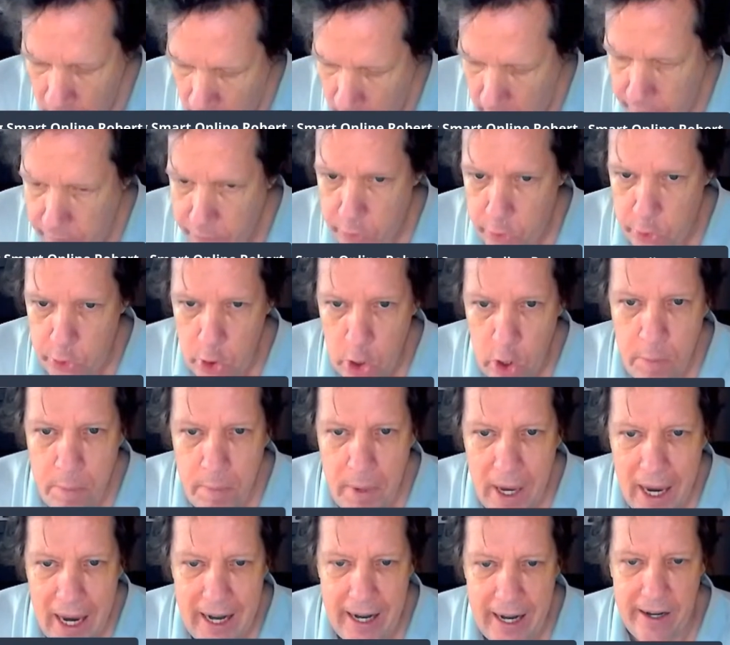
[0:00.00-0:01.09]
If you
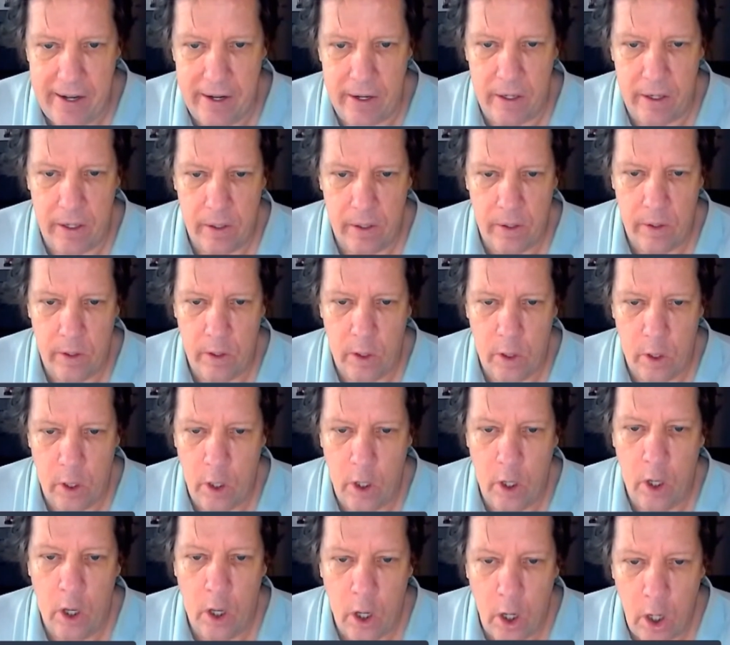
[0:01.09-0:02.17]
made
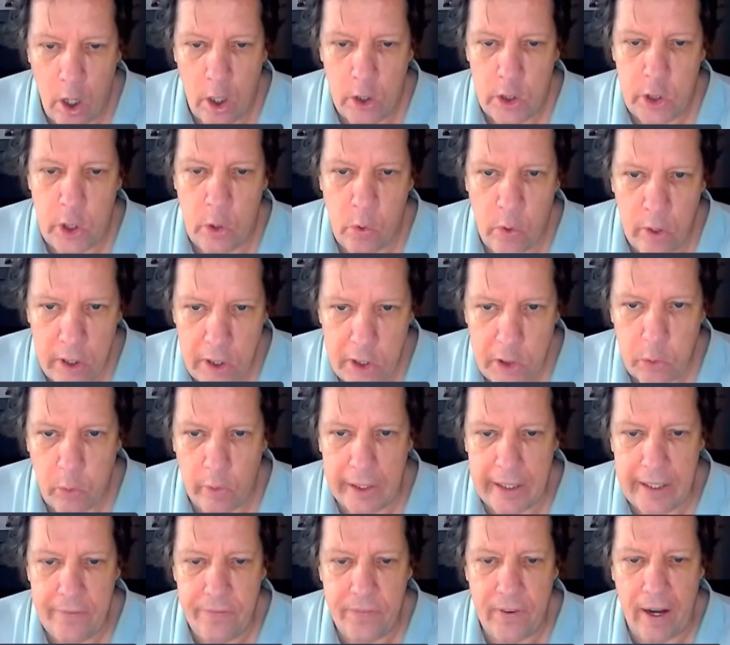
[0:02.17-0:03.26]

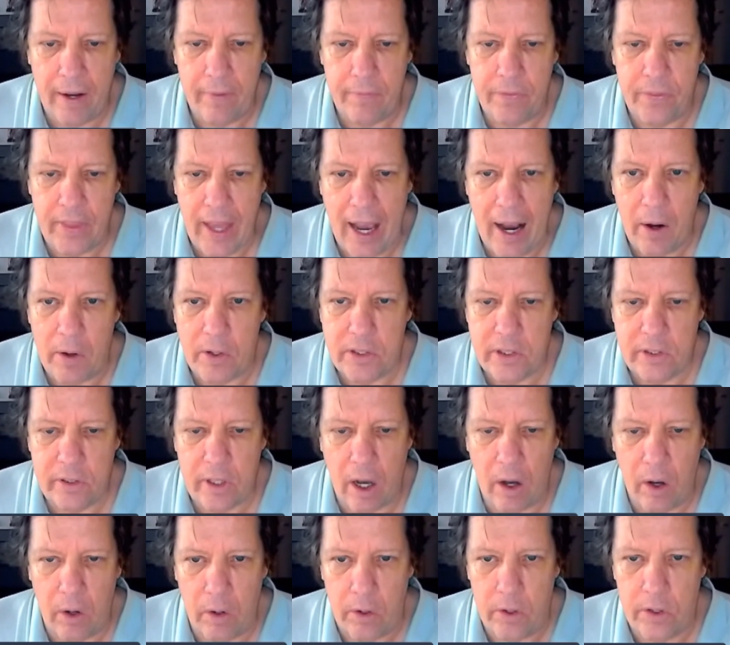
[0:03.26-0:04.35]

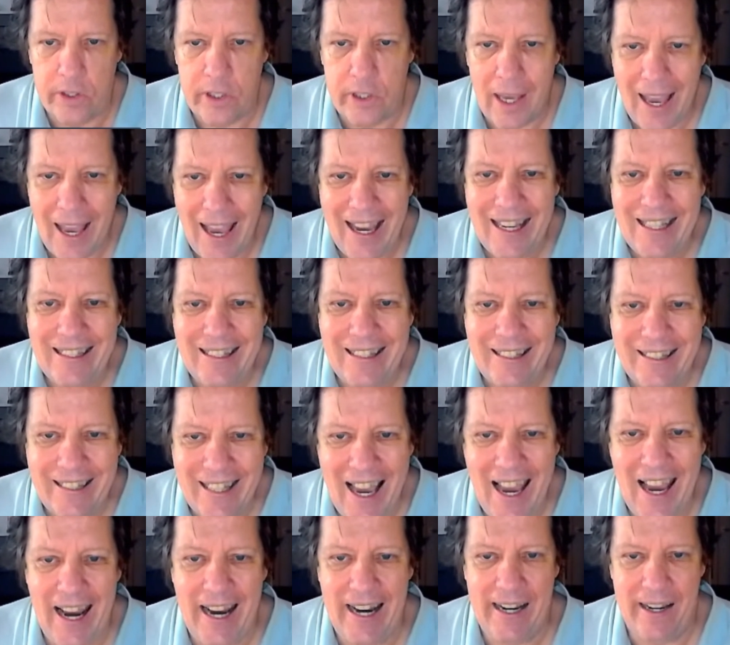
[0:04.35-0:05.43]
$225,000 a
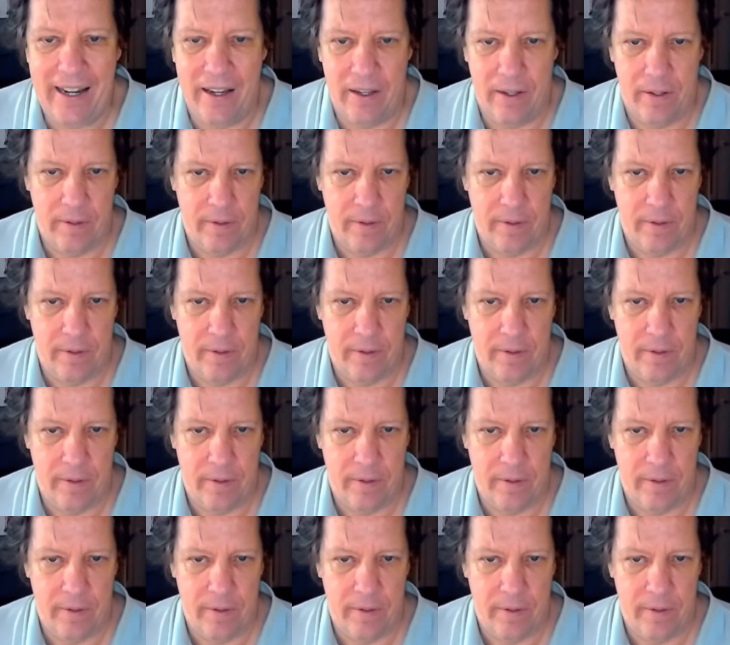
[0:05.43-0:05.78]
day